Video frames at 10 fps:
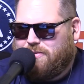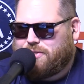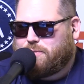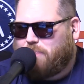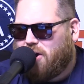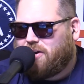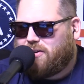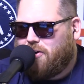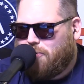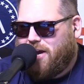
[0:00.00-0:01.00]
the
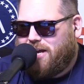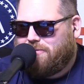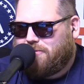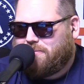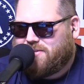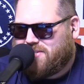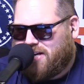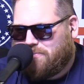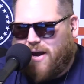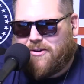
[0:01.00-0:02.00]
spark away from the
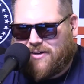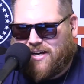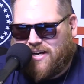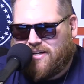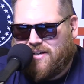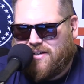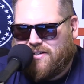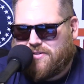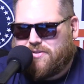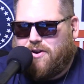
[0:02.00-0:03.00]
sitting powder keg.
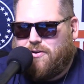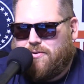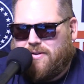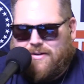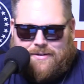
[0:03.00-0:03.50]
So,